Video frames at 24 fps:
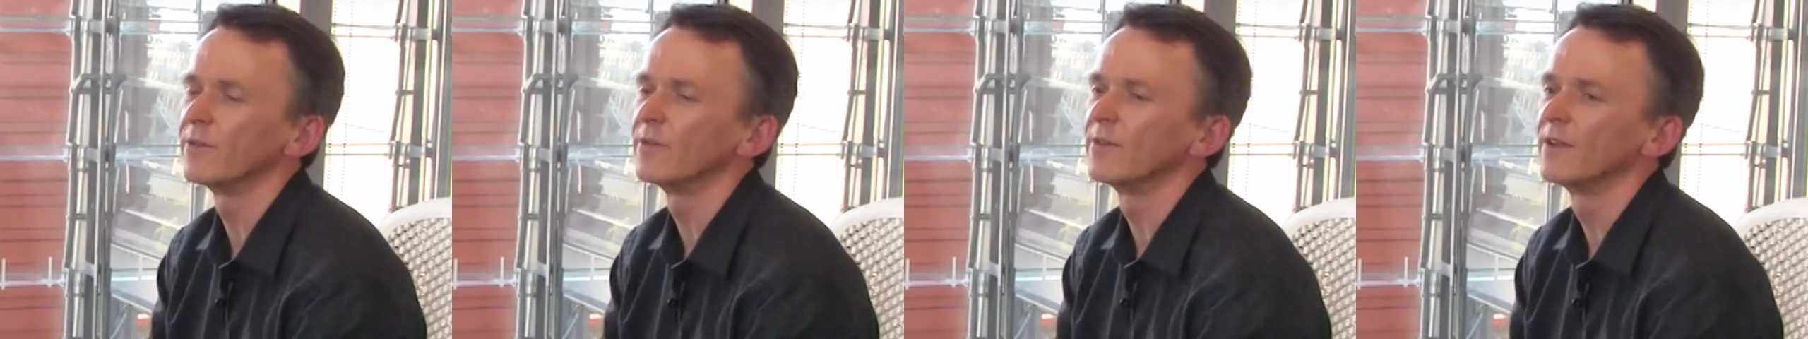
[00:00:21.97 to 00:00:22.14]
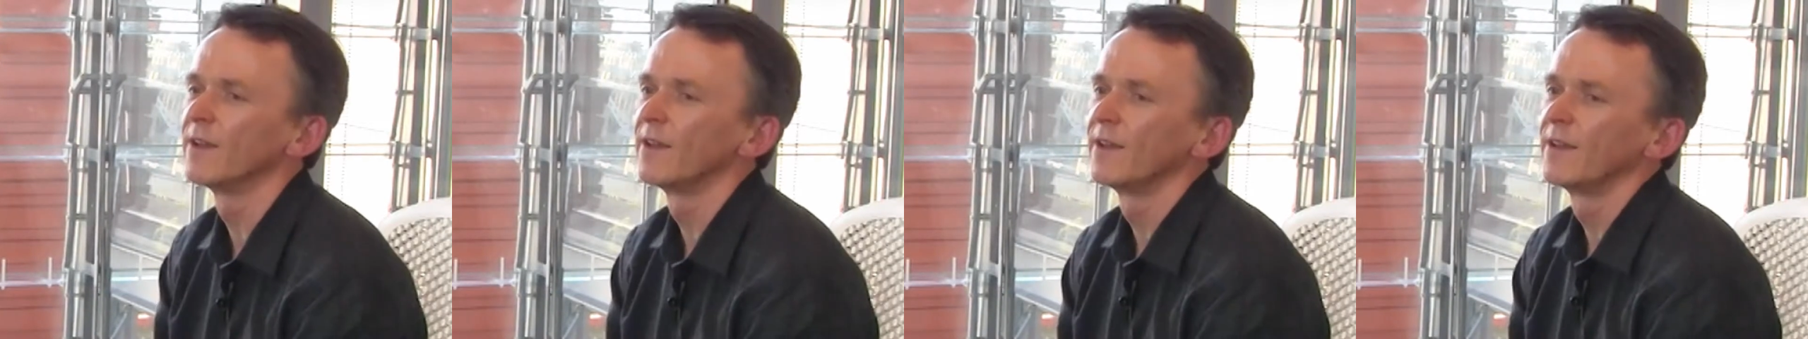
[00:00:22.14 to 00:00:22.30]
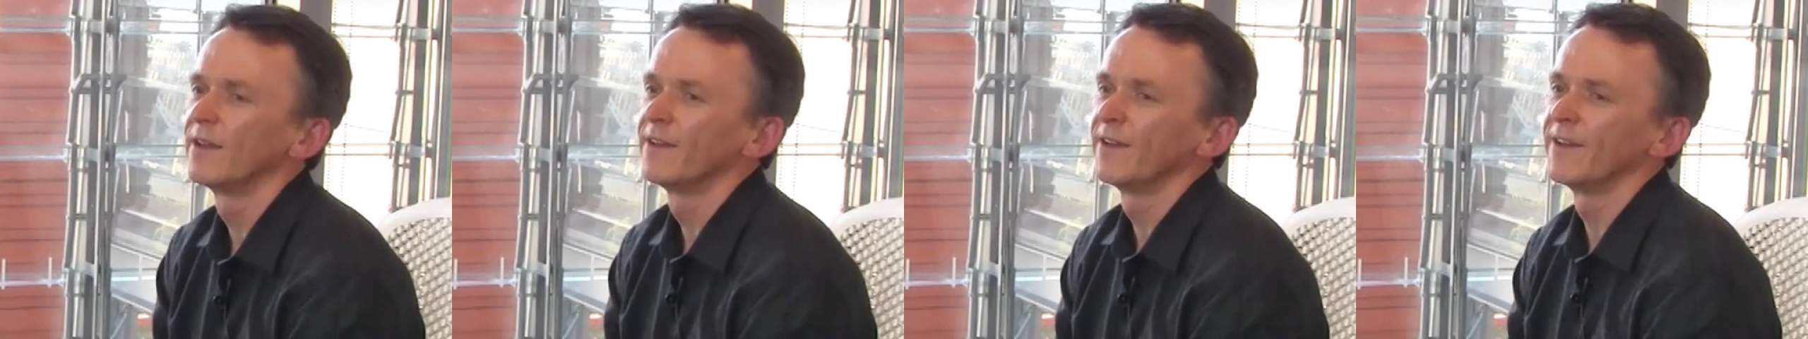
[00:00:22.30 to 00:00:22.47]
And
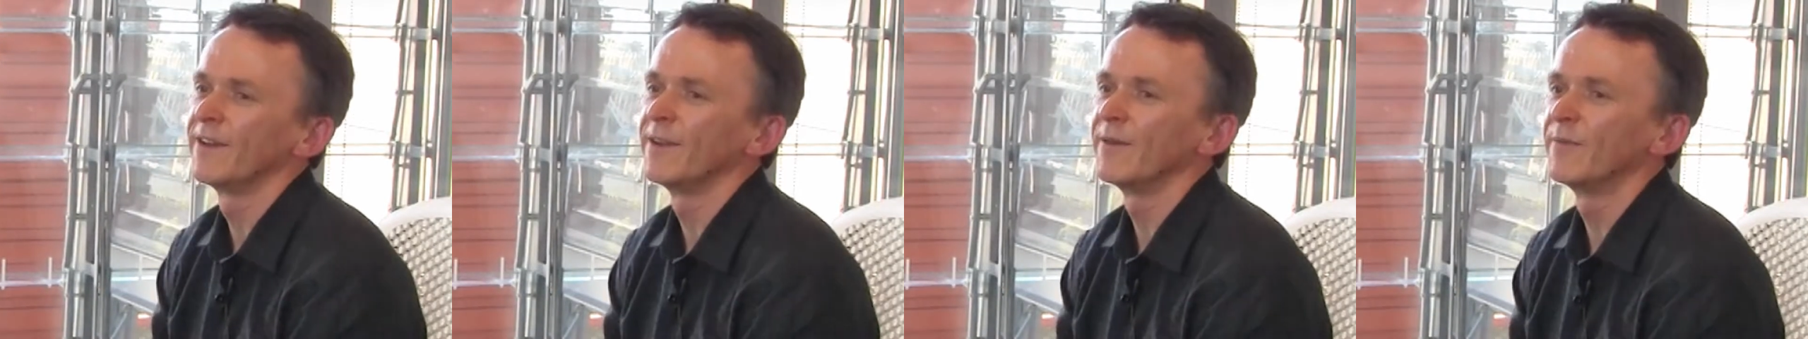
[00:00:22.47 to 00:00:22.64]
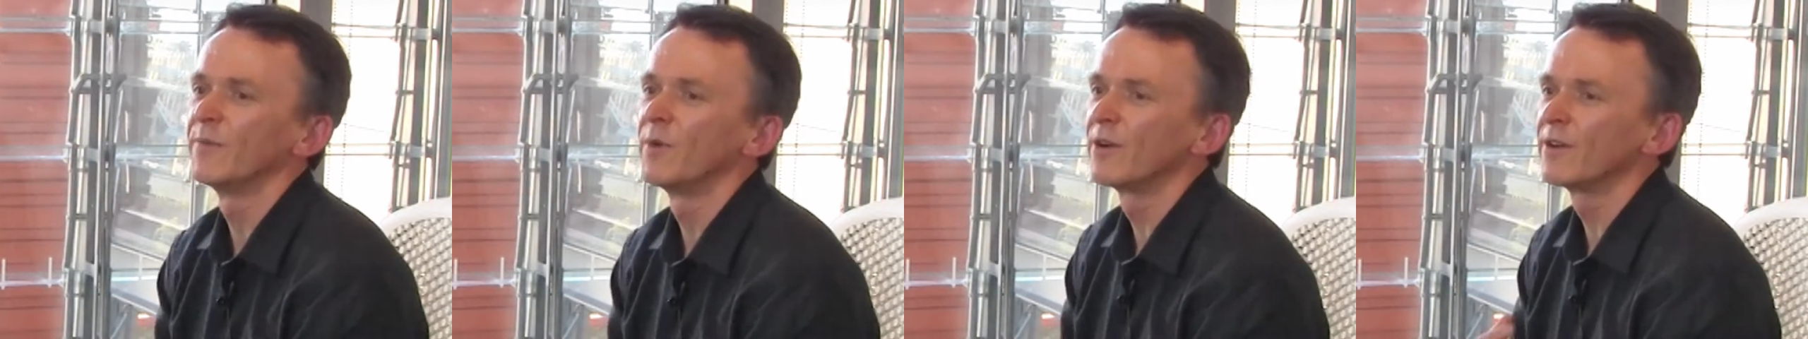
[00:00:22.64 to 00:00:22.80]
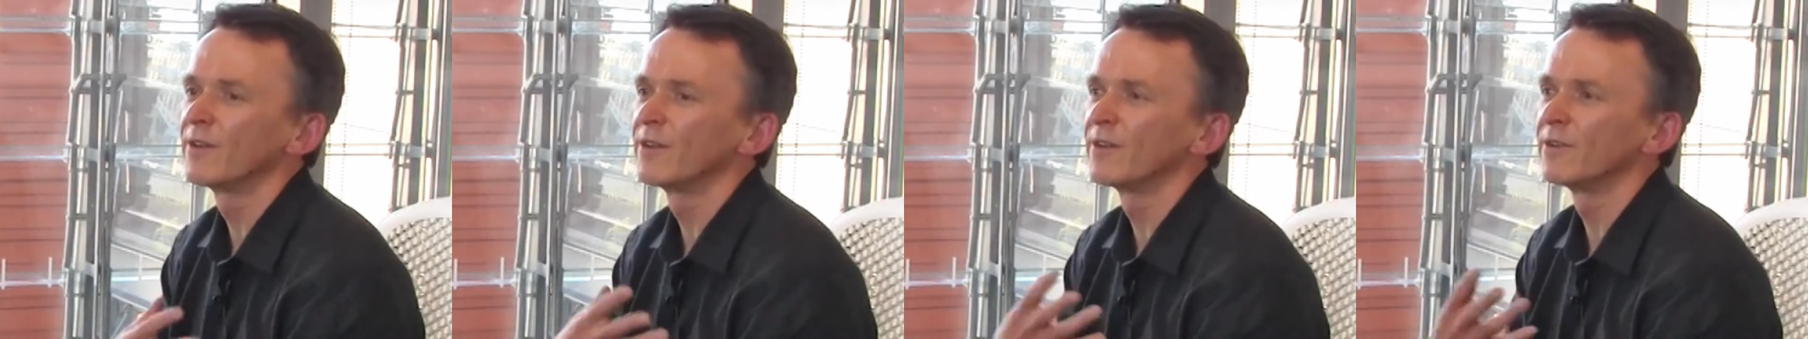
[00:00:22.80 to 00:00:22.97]

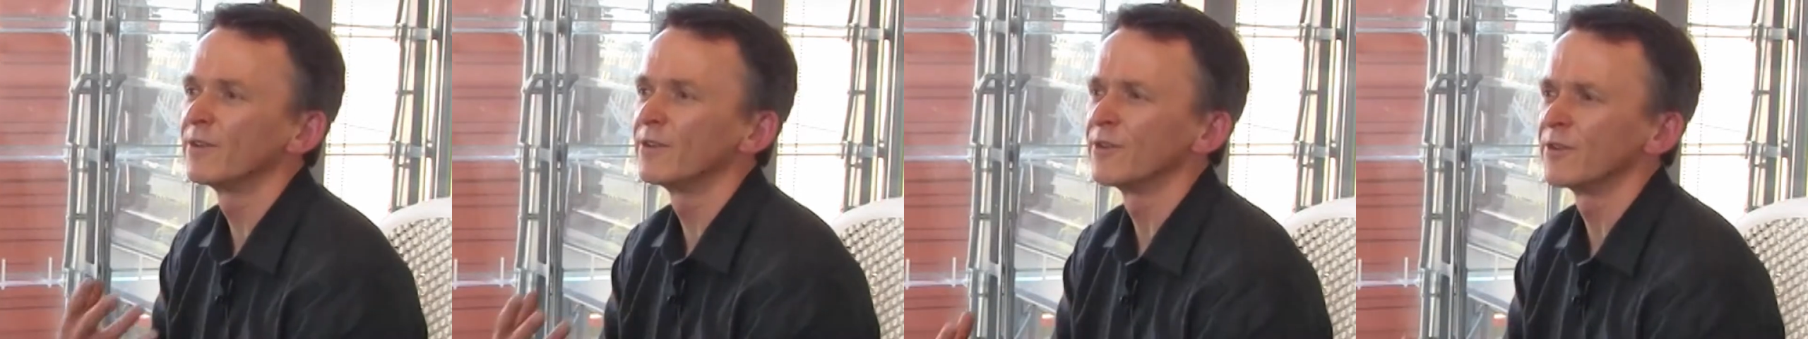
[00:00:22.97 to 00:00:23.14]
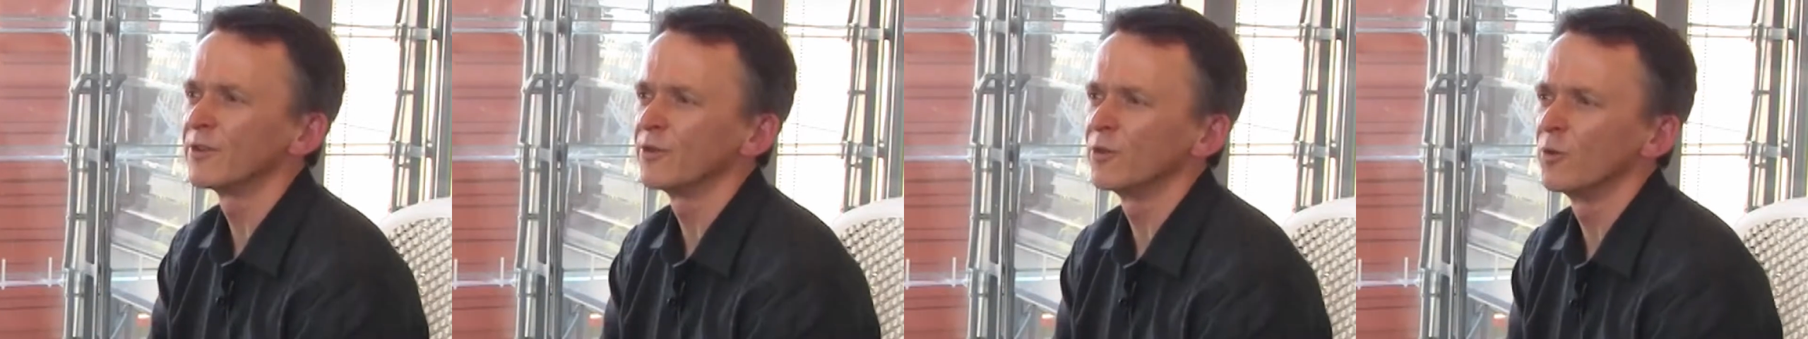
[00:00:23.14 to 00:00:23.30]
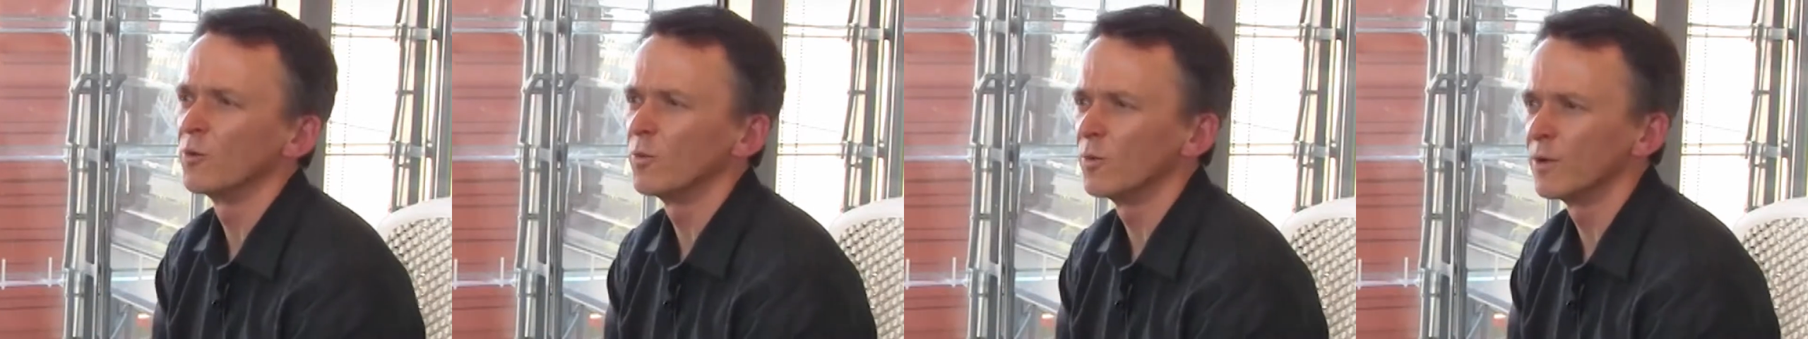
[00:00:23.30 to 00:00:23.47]
in my ideal